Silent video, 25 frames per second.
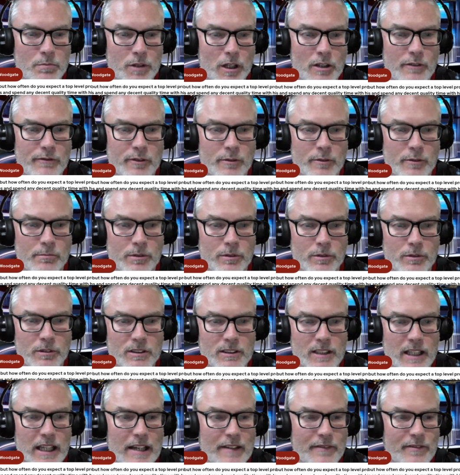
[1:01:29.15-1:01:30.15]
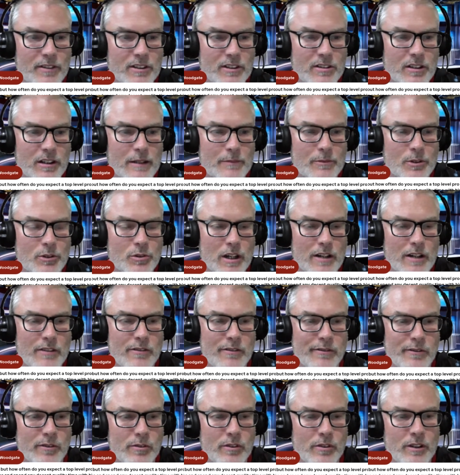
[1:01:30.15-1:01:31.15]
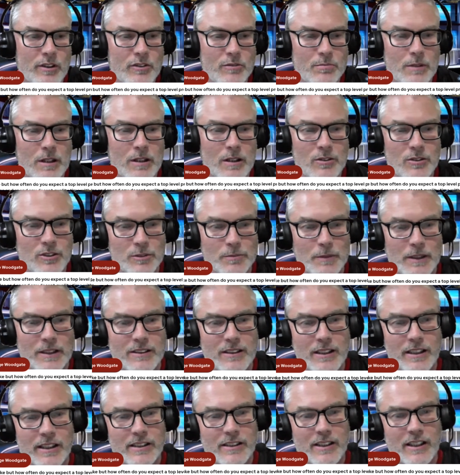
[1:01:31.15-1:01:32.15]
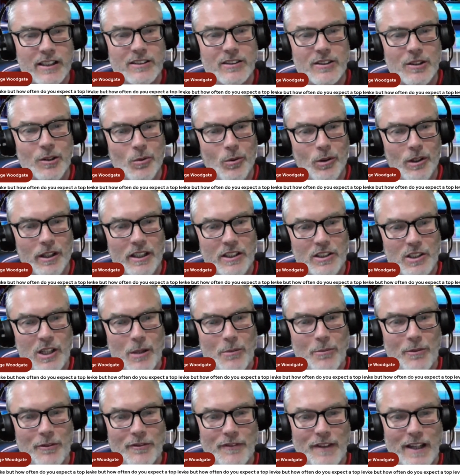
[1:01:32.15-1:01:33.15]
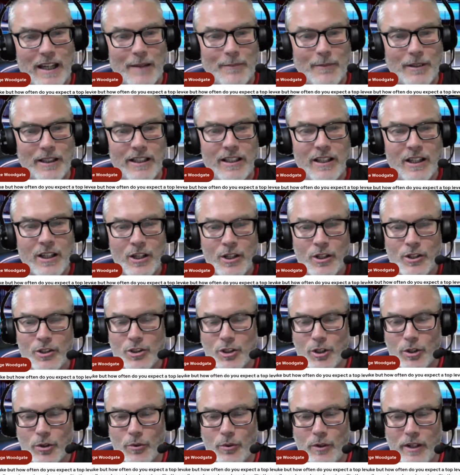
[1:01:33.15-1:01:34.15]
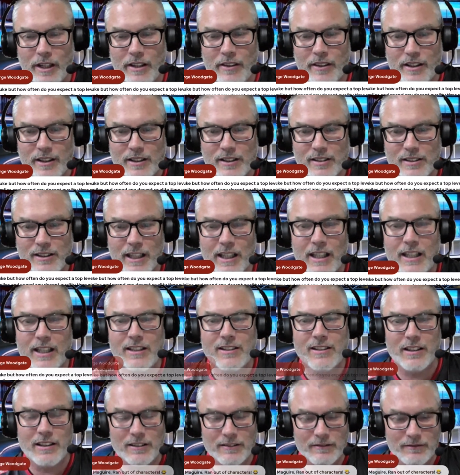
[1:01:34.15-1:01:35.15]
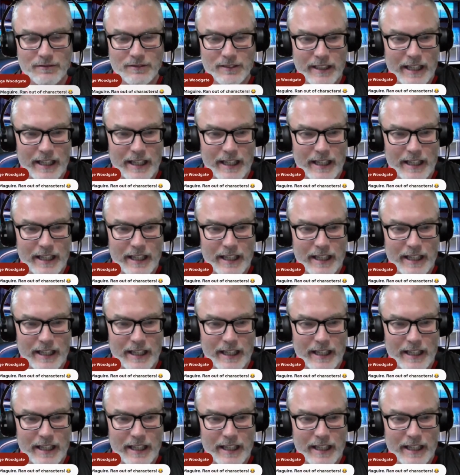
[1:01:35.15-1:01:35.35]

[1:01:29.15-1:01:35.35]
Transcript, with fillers: pro footballer to have the time to travel four hundred miles and spend any decent quality time with family during the season?